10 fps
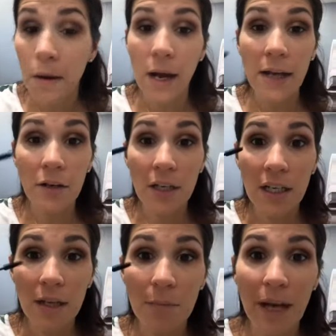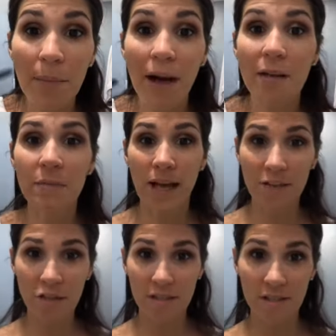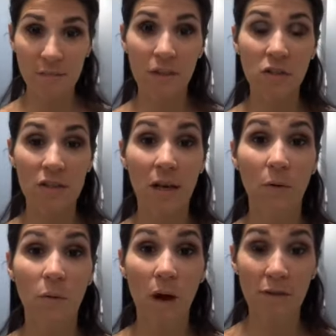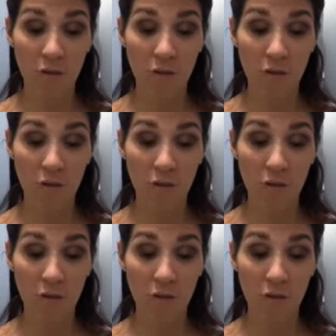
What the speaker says: I couldn't get my bottom lashes as much as I would want